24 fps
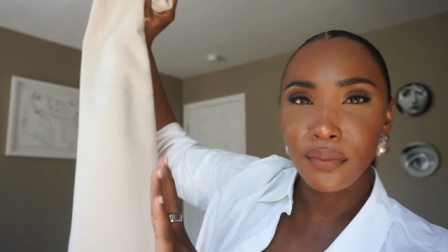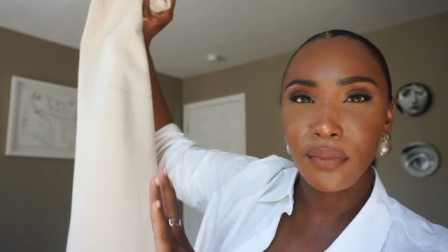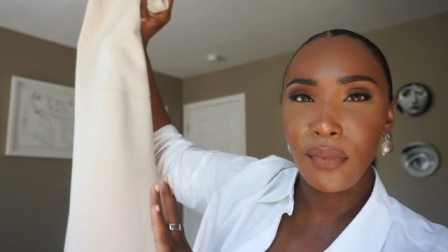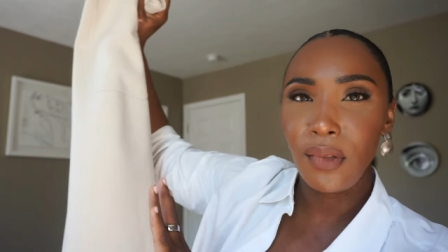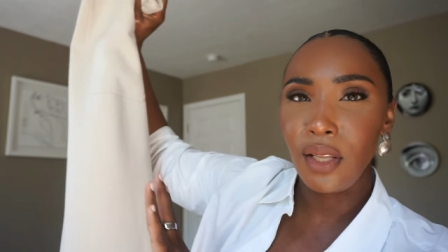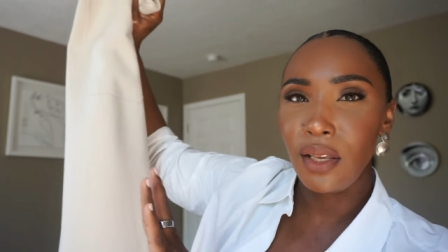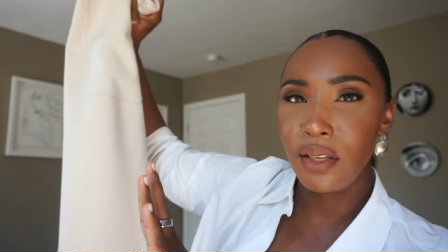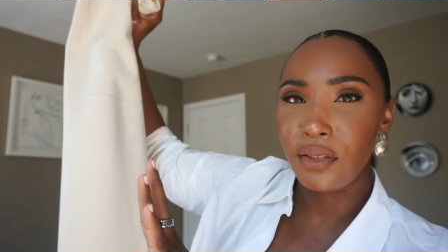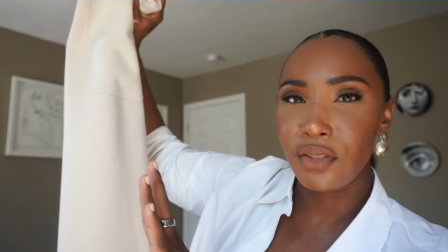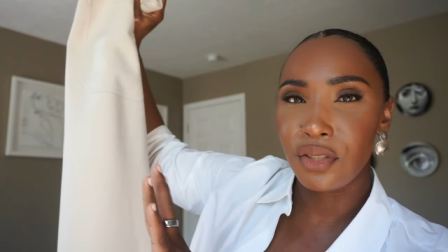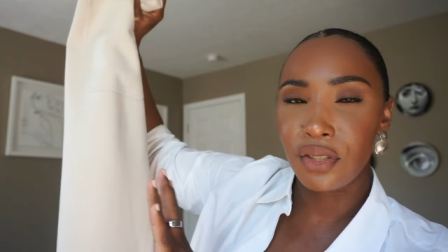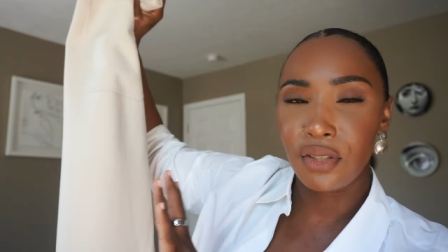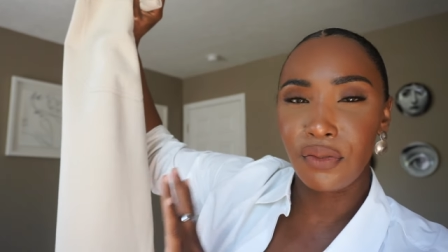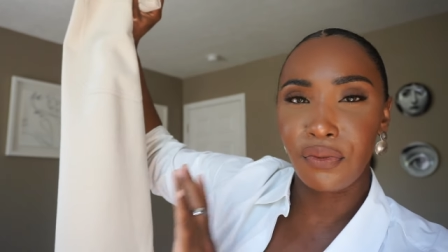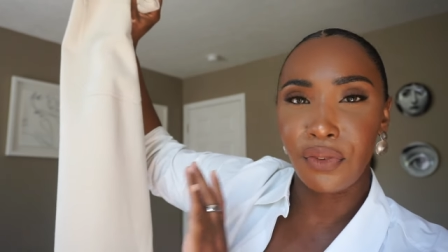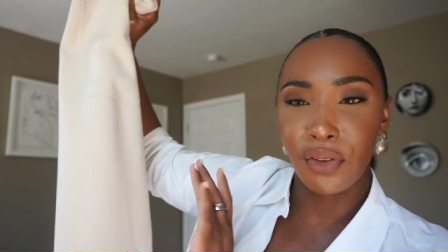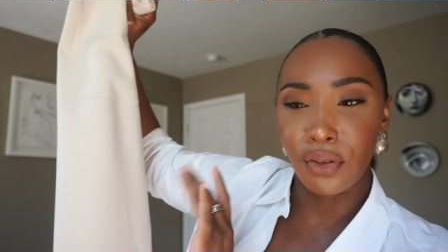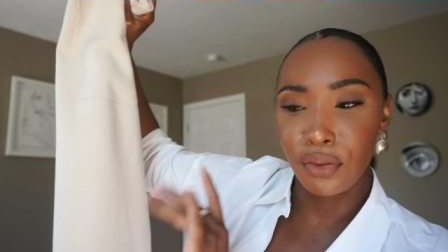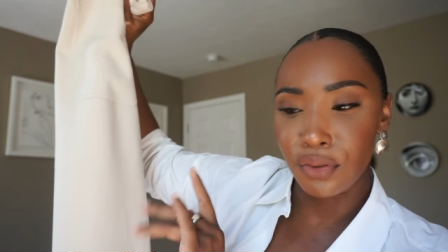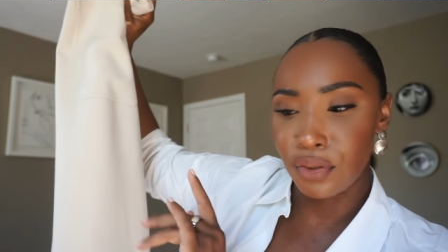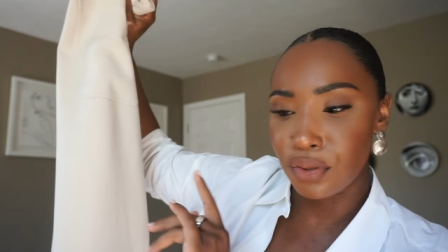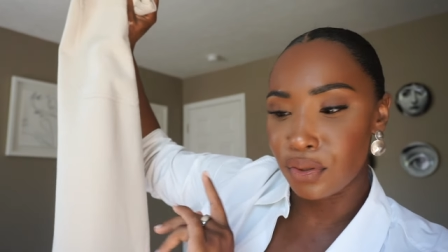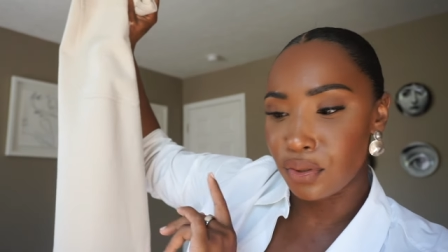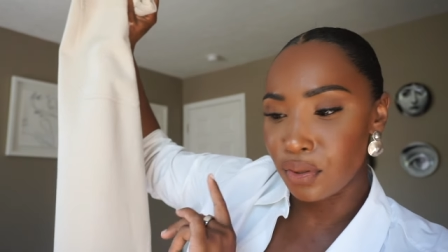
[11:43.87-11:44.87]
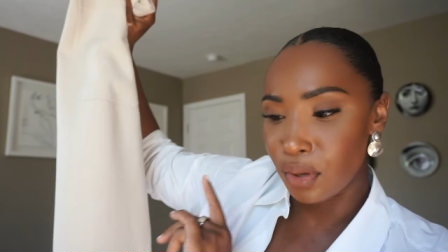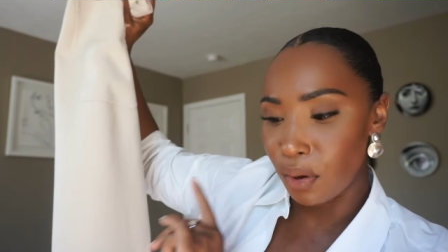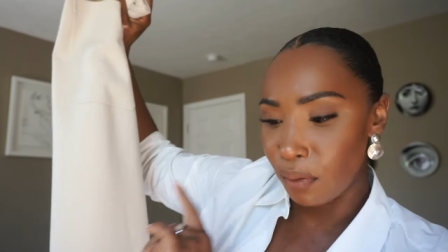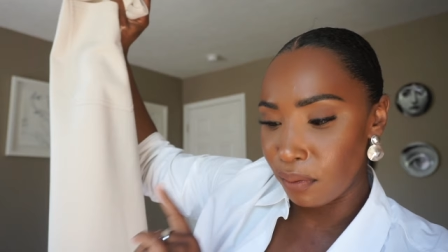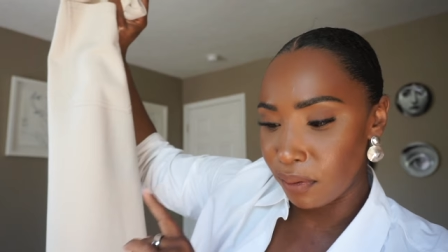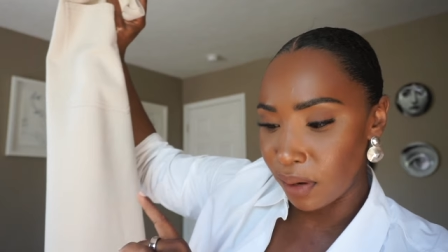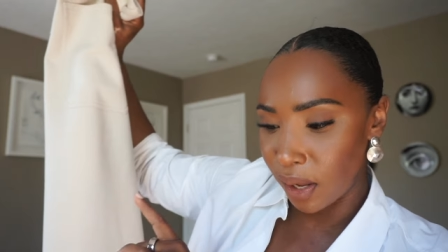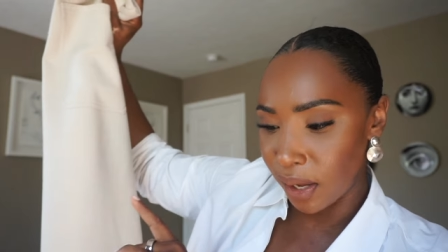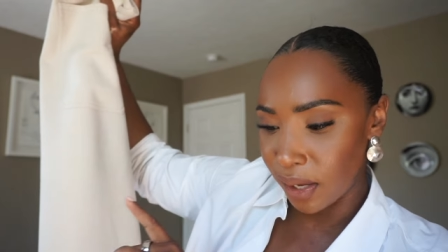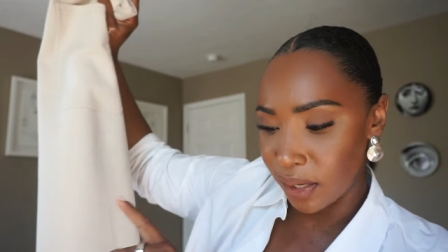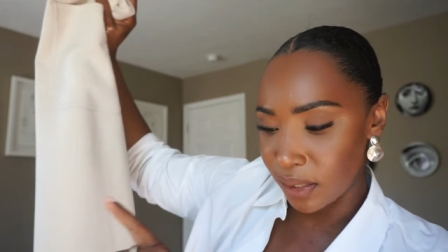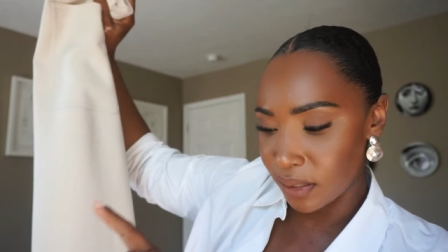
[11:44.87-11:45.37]
it just feels so
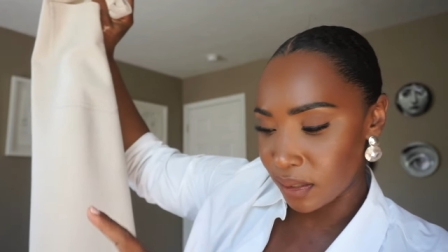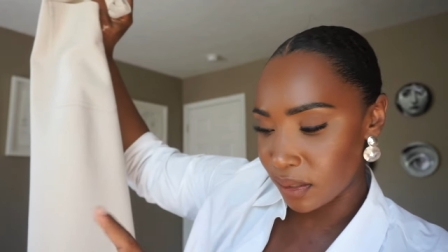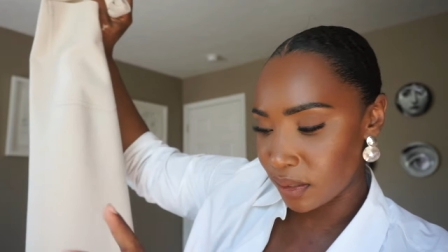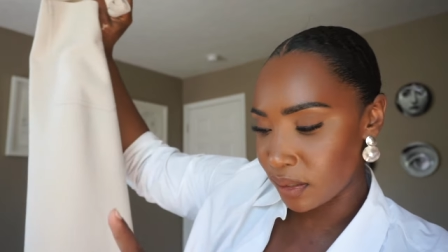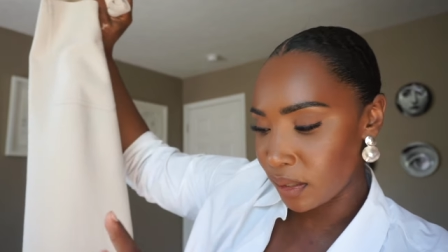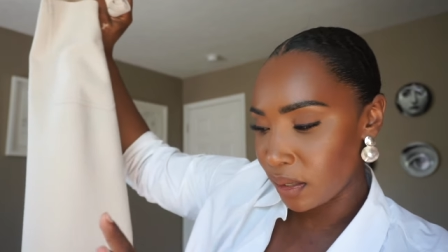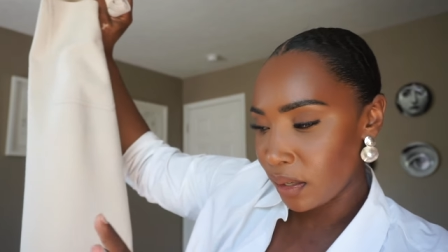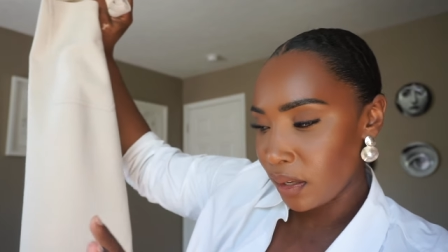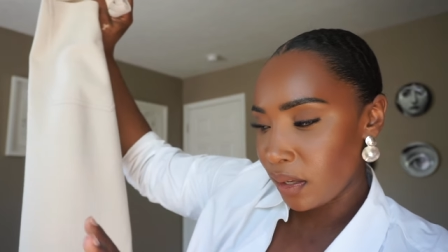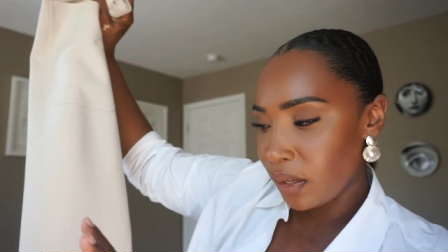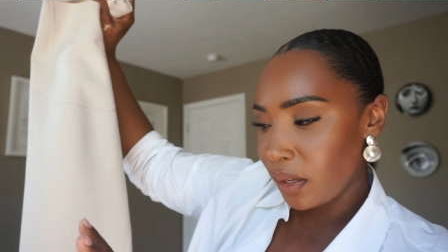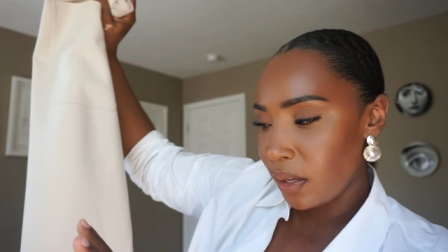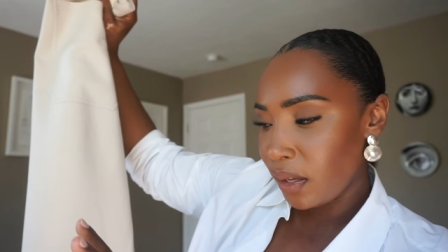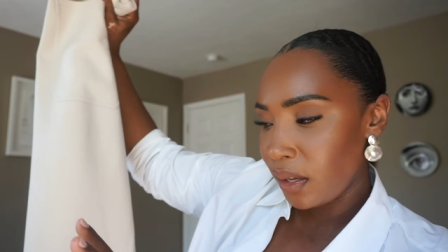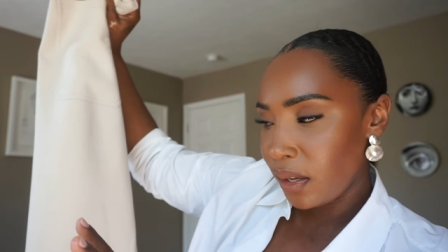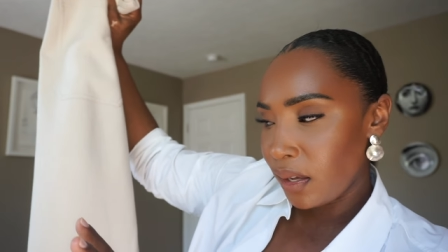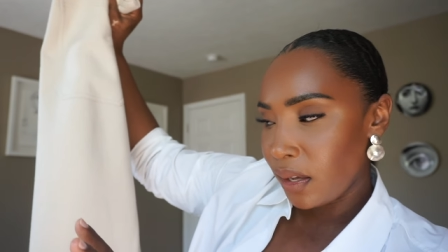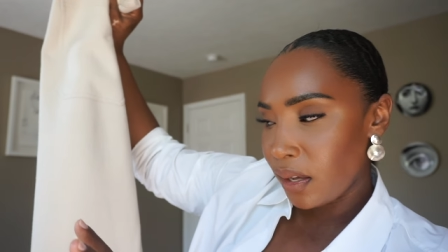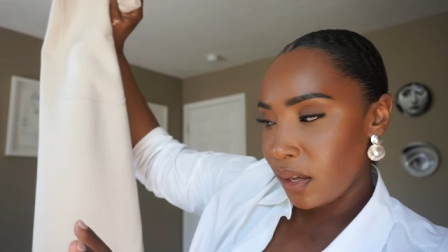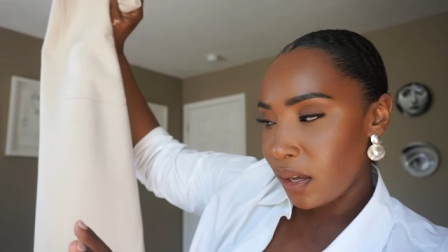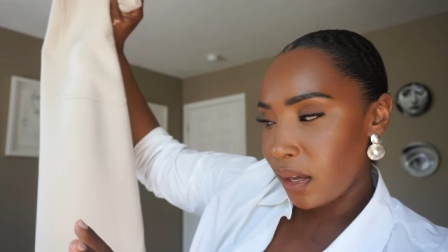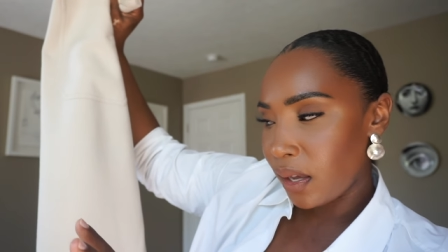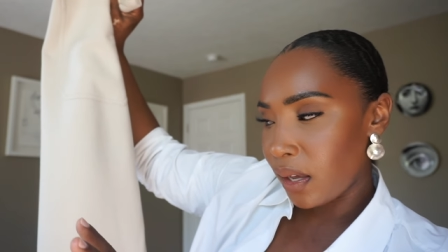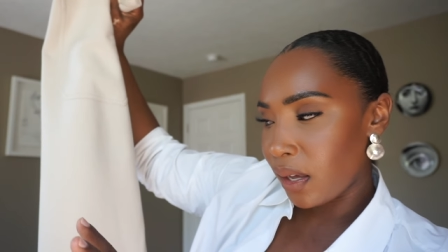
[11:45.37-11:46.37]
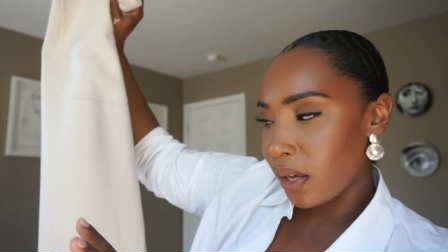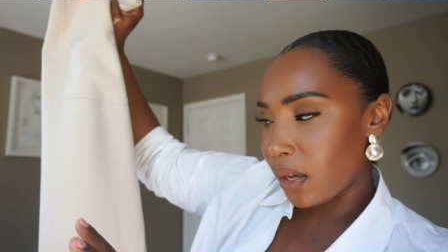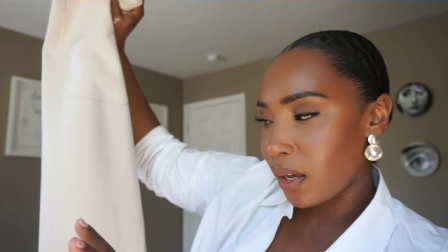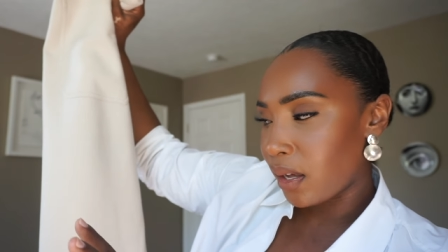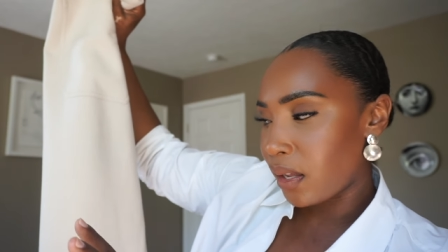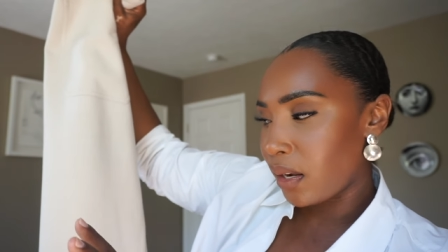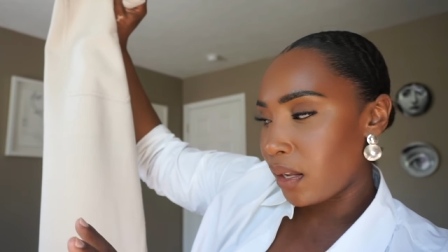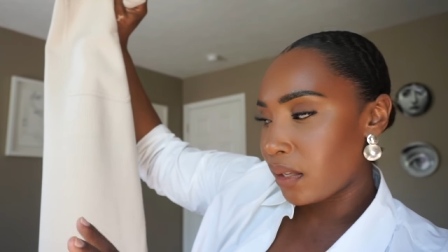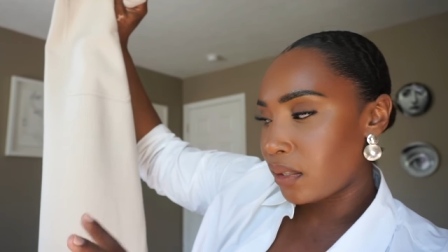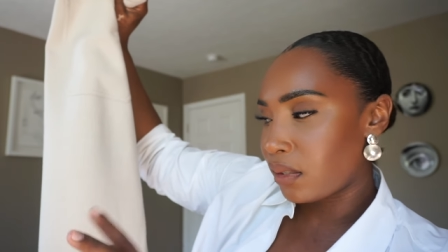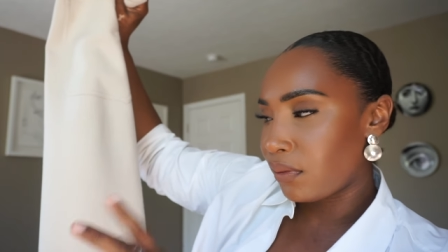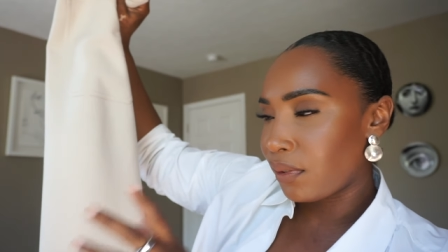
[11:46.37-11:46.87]
nice.
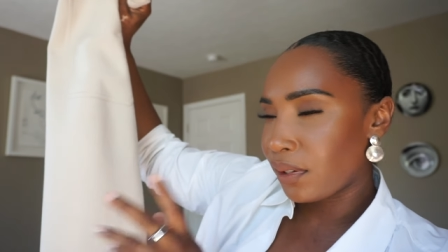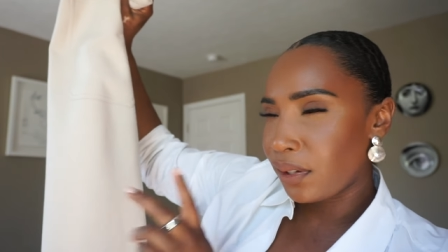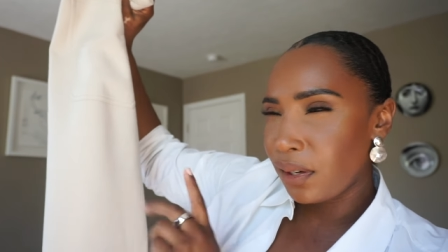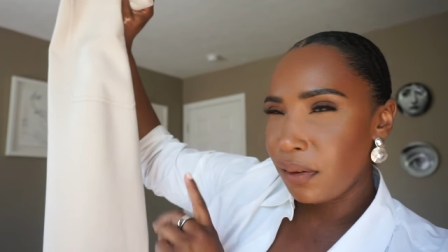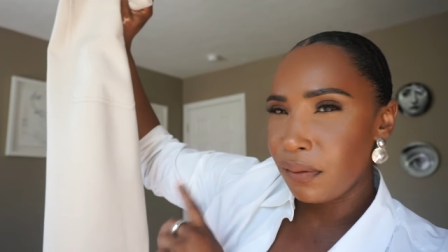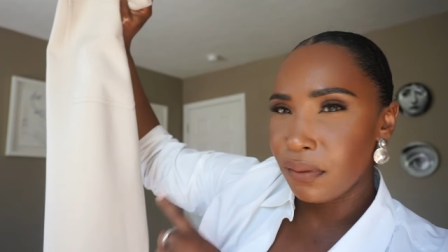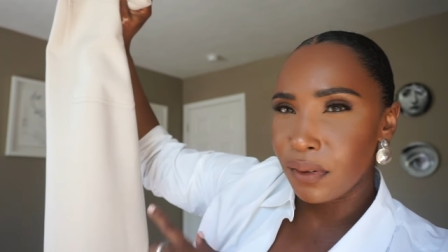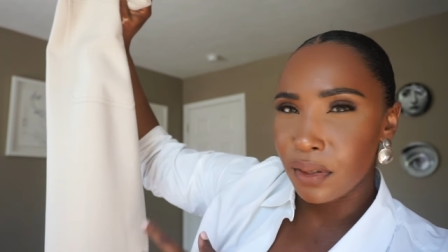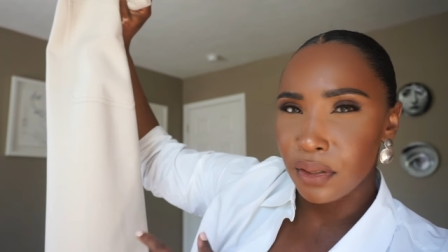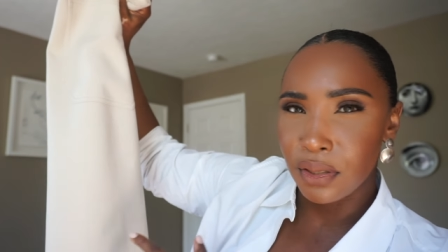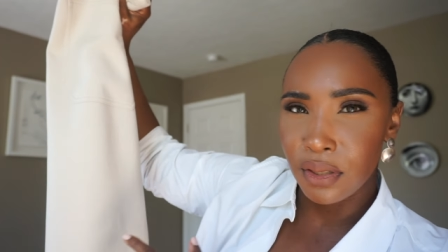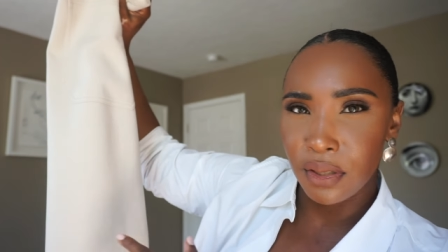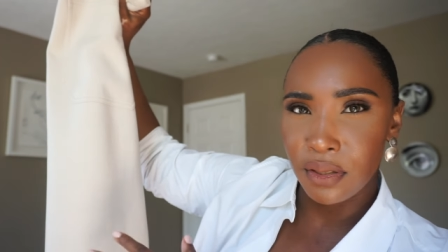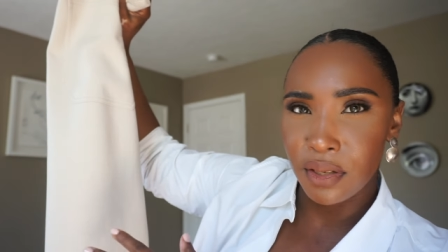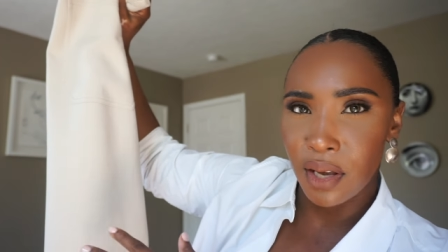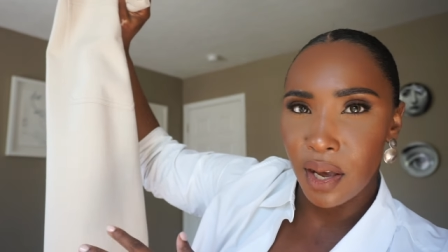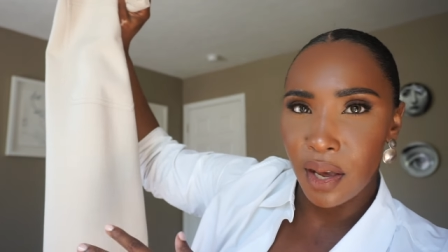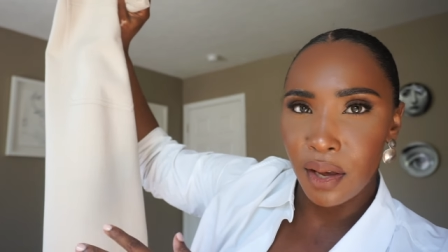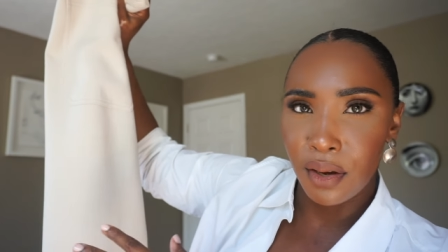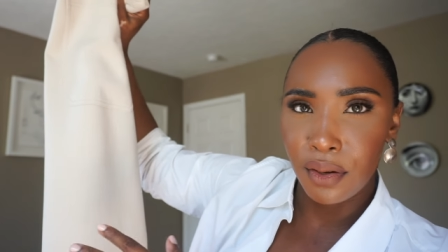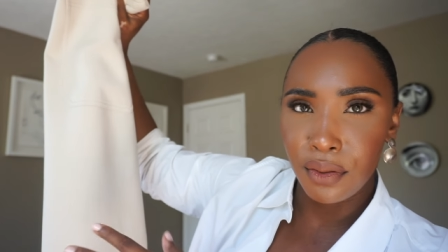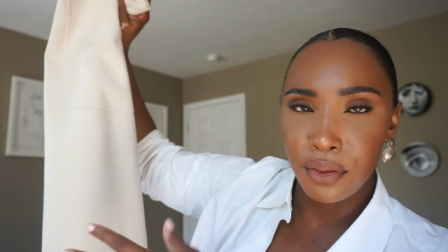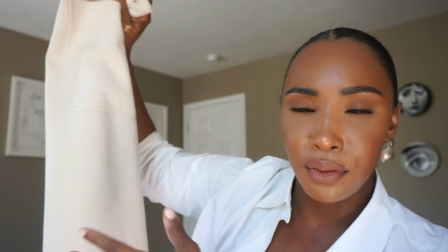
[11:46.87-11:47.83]
And it's very versatile.